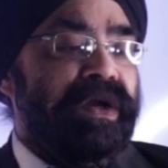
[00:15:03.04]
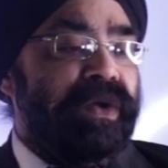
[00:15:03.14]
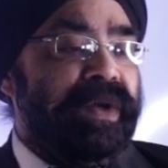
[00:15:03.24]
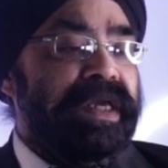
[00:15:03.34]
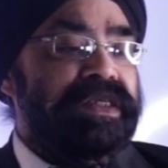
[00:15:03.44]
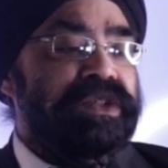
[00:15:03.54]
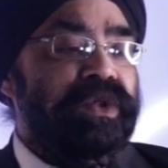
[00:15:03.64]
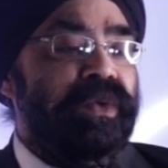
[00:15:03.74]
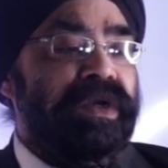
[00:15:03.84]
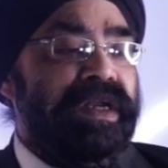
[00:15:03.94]
Okay,
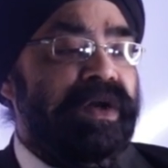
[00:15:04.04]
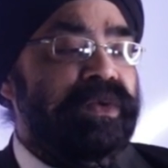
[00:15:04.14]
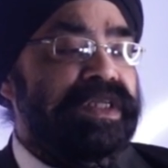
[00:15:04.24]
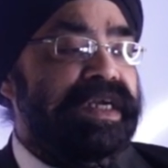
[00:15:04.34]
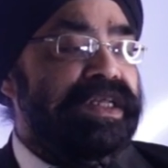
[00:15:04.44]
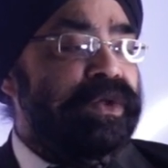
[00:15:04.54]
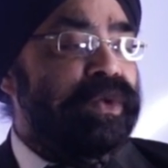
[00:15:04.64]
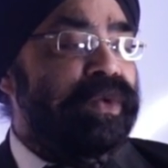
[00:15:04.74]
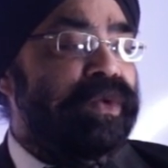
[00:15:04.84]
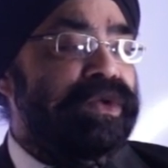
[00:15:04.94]
so now that you
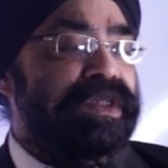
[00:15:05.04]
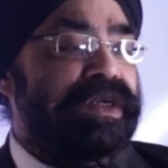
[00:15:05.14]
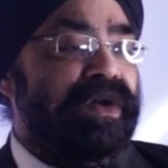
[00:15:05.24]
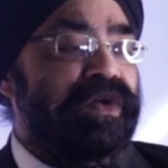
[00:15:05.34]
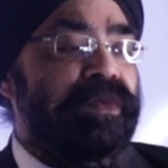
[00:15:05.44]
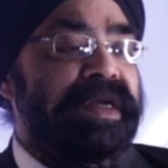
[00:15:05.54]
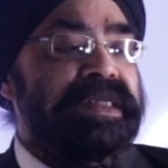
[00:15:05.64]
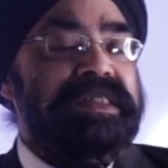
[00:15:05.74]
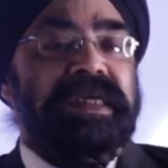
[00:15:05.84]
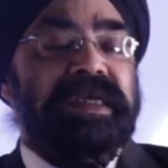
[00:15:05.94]
know the
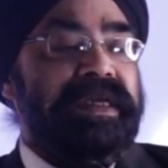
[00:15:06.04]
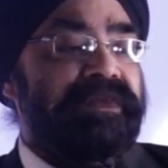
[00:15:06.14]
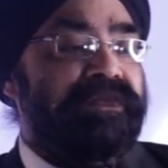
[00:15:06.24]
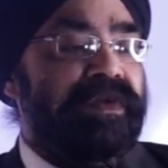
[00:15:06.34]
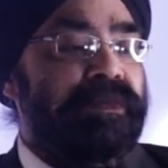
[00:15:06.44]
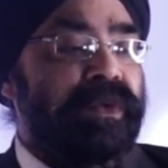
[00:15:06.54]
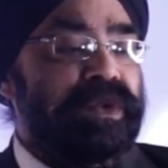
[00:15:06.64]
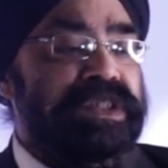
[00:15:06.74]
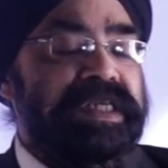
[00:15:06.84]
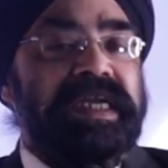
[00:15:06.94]
documents from
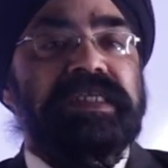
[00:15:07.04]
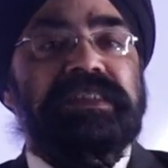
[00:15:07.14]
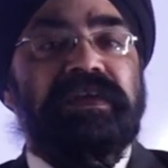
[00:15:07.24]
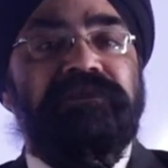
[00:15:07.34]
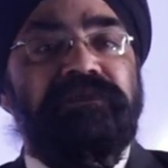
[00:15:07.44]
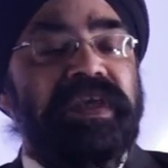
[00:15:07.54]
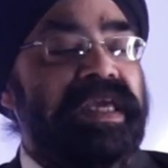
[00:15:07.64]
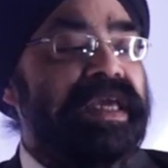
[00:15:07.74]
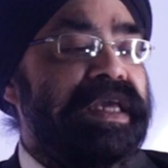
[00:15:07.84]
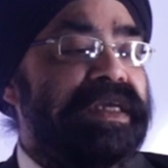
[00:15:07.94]
both sides, the
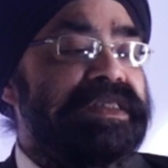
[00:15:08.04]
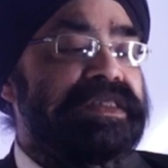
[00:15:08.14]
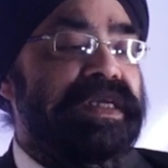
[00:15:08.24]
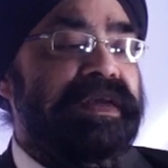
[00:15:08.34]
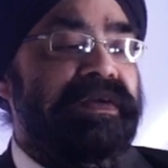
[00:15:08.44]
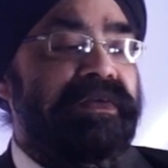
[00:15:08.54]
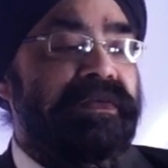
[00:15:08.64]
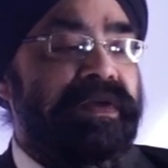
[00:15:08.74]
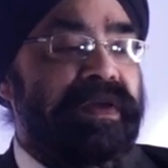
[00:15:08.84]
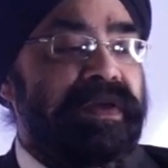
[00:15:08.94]
fee is
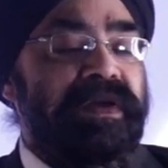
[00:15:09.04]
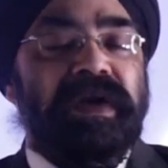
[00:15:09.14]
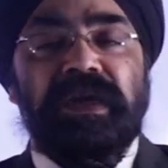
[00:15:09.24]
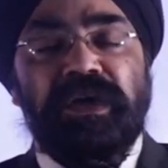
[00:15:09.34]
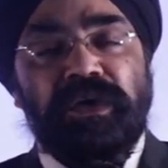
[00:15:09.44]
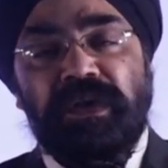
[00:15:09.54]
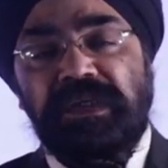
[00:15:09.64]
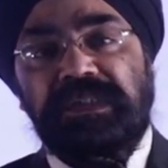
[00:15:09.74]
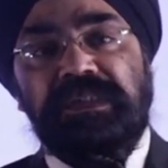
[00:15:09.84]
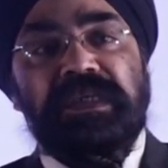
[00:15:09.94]

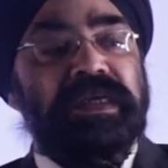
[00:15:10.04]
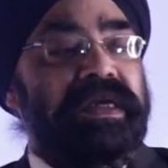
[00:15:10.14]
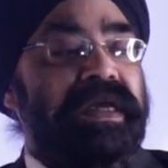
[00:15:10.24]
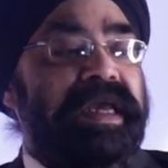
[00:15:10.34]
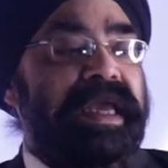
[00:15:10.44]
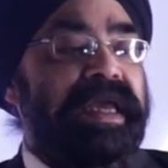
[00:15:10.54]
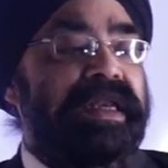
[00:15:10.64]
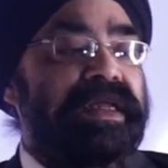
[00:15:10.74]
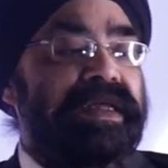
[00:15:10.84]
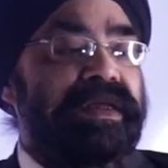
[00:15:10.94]
$100,
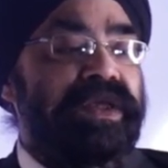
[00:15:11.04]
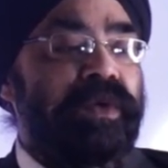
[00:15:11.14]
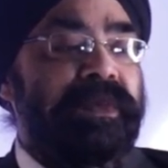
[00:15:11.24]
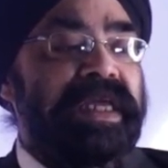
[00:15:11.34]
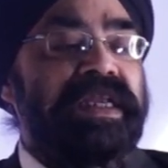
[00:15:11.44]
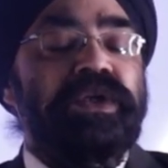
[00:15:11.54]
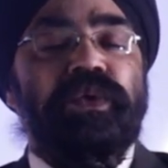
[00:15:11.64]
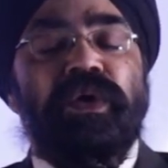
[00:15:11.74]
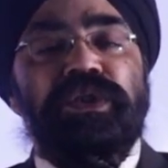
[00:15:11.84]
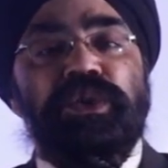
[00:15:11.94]
and you may need
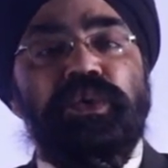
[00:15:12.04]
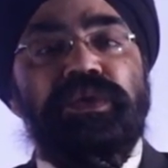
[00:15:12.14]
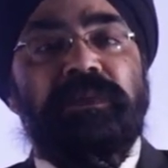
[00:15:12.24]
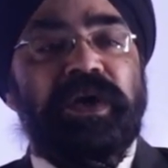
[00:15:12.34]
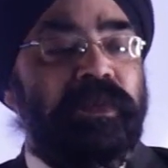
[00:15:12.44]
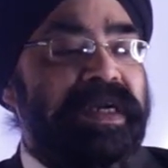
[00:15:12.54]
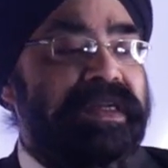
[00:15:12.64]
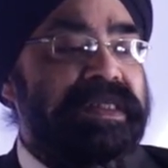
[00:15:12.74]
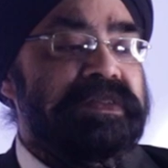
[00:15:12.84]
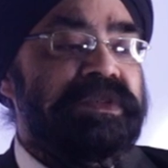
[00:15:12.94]
to also do the
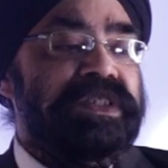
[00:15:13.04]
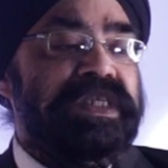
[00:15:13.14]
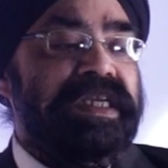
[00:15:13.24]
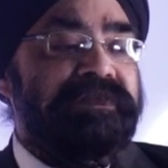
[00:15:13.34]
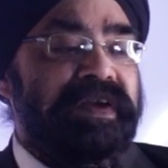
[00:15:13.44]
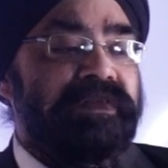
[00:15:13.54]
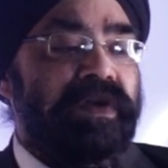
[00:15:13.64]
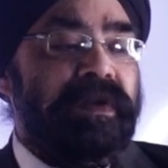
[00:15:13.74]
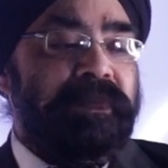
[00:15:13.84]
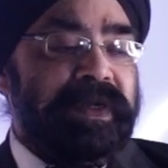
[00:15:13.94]
biometrics, which is
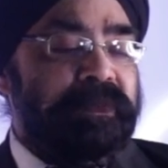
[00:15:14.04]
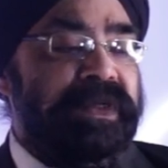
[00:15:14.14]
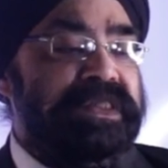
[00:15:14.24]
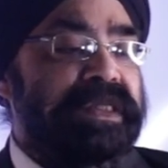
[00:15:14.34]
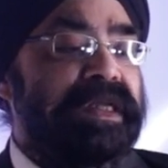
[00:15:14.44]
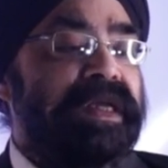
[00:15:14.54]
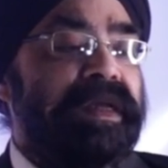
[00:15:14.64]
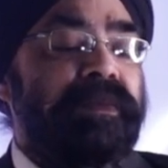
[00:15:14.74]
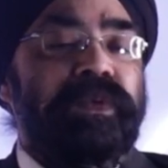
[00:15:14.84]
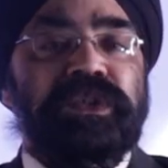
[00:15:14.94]
$85 per person.
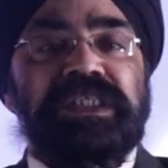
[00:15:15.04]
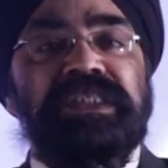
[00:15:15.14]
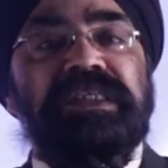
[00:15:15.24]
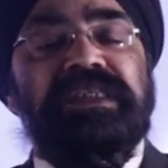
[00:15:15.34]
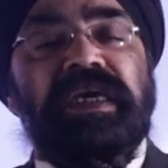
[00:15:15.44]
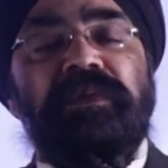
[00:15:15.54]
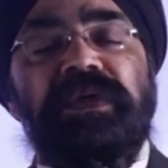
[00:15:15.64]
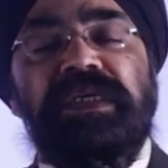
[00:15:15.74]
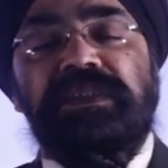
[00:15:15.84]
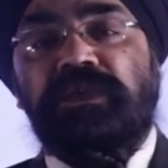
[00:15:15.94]
Processing
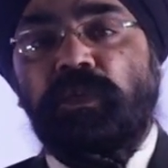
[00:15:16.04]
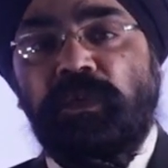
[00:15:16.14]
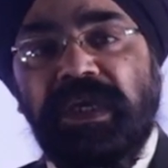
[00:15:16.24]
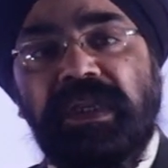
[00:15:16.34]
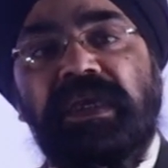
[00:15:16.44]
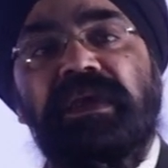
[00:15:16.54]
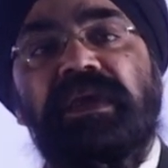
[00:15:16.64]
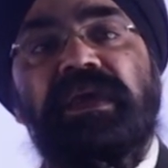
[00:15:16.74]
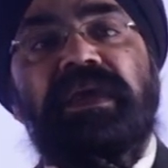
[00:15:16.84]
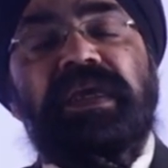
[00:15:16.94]
time is varying.
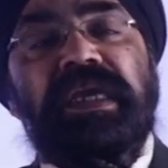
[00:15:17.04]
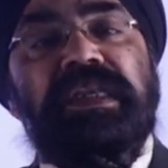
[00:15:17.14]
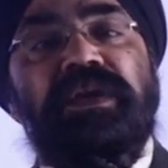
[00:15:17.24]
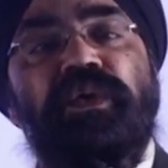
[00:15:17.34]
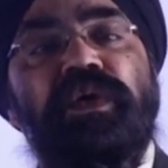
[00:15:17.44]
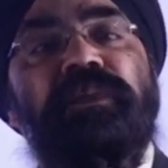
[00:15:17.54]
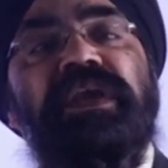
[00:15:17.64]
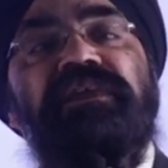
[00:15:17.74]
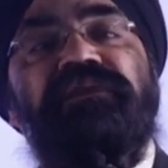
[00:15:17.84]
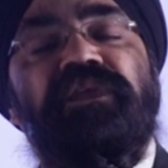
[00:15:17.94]
It could
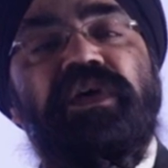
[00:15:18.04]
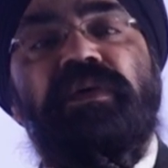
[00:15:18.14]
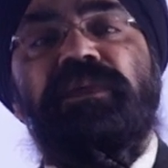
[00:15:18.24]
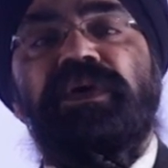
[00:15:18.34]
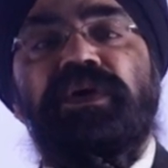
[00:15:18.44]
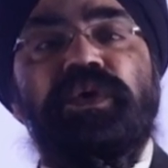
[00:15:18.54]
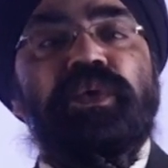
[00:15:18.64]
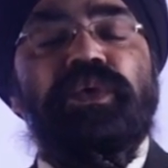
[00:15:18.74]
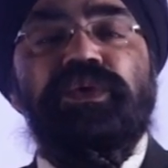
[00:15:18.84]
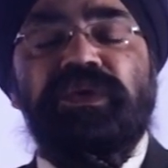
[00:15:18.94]
be from
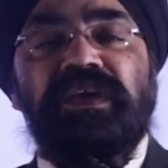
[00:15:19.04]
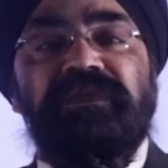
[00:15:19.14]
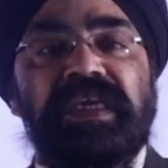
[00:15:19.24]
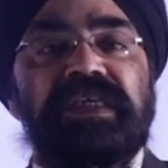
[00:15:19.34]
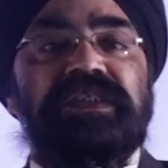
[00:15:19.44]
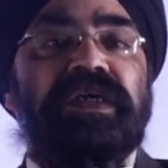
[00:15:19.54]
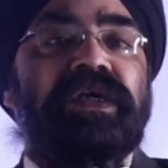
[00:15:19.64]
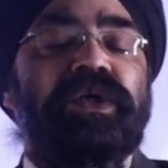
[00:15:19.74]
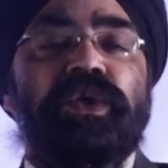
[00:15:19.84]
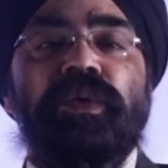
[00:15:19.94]
2 to 3 weeks
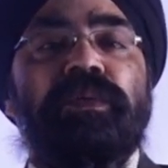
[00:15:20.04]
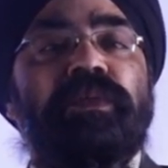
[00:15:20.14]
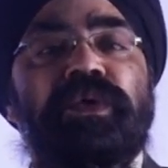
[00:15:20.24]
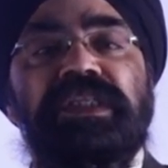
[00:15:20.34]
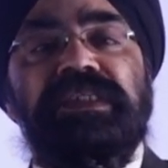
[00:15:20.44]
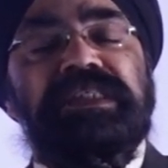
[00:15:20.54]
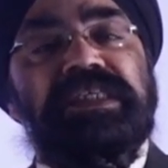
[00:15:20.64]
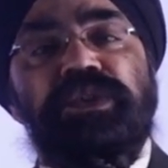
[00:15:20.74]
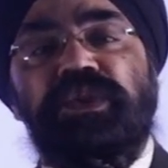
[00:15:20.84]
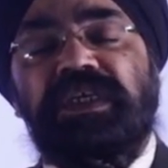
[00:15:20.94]
to more than
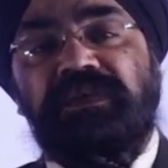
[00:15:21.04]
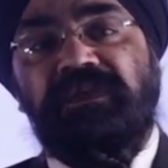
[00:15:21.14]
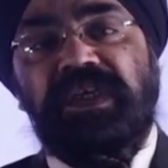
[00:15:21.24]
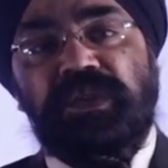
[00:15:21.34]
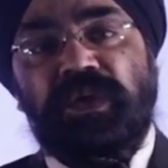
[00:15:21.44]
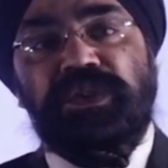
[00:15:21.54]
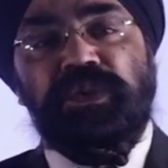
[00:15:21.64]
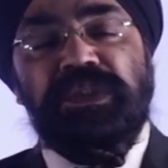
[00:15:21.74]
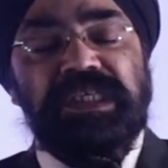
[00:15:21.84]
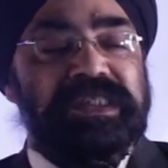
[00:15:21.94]
6 to 7 weeks
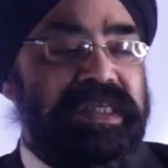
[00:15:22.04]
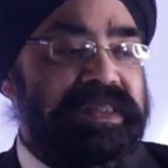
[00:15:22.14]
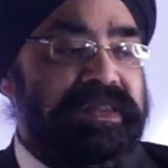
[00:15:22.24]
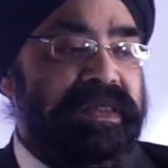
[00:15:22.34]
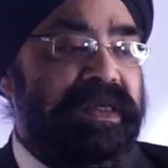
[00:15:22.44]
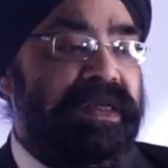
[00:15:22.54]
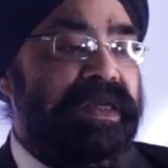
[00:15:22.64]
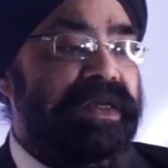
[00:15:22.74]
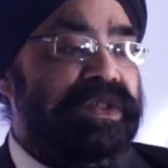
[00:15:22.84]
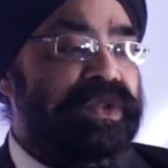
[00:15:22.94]
also these days.
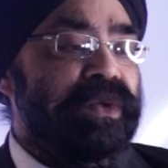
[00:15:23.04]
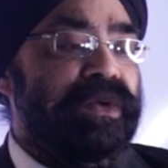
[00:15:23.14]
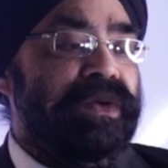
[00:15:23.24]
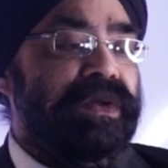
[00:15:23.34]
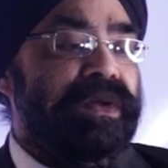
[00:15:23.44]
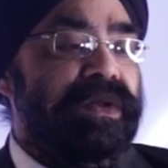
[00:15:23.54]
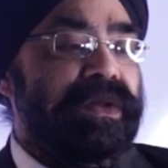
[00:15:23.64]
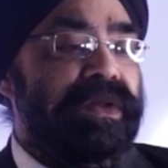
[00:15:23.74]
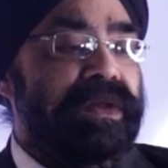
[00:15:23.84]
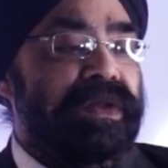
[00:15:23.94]
So
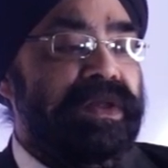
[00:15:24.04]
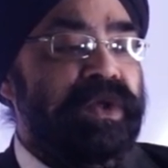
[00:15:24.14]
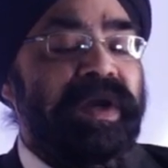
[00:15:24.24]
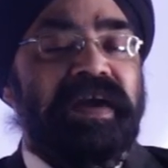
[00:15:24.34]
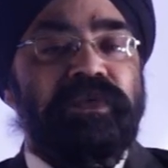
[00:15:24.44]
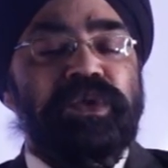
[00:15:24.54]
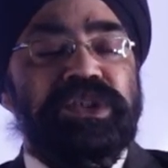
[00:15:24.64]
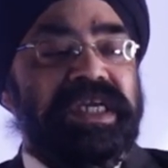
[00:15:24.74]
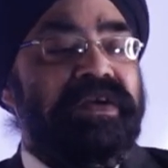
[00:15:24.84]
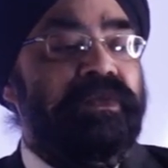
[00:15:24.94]
you have to
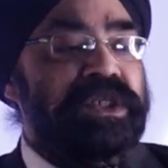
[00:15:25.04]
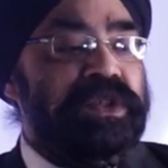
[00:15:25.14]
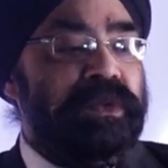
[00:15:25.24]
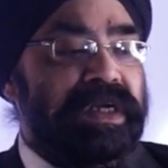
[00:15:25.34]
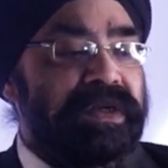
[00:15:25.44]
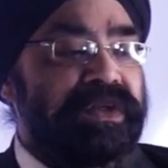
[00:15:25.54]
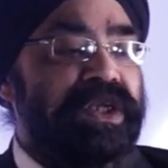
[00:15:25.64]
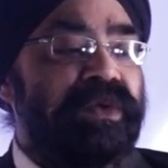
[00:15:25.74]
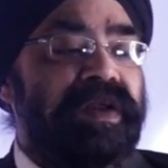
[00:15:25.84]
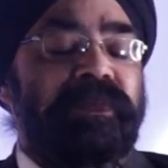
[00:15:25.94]
check which country
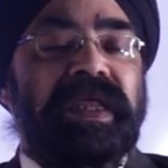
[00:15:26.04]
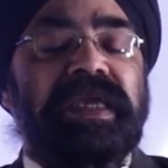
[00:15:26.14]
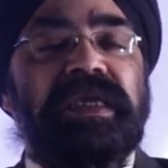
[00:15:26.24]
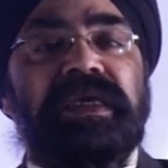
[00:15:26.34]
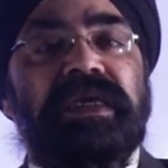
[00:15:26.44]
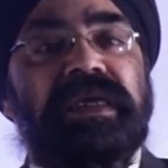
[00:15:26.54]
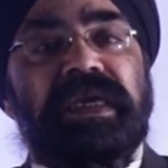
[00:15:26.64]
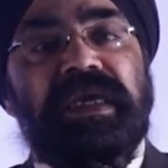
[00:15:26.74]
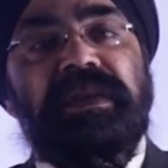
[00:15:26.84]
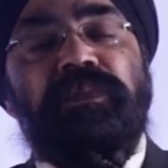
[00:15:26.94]
you are applying,
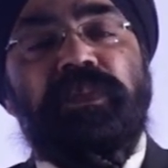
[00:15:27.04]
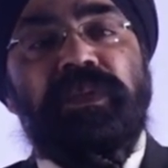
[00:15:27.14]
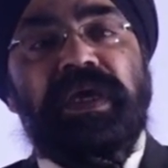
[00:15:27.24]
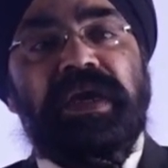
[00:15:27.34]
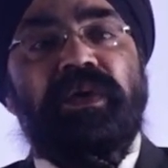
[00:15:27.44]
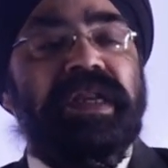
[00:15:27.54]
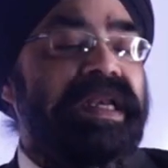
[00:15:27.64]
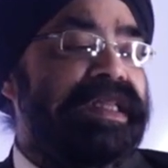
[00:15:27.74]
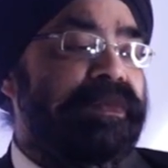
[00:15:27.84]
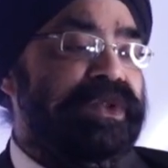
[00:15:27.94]
and
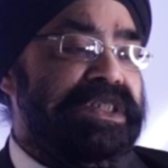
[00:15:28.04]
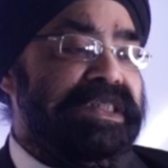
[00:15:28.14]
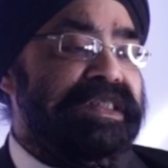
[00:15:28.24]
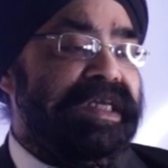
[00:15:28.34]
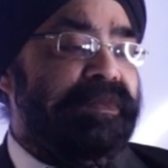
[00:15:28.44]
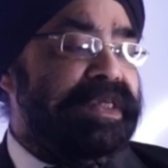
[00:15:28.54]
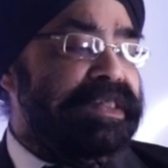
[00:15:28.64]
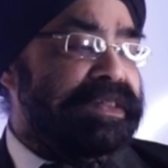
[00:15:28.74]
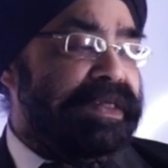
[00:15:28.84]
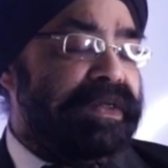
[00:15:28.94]
accordingly the processing time
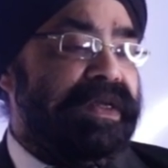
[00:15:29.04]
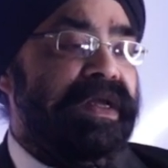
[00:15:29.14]
is there.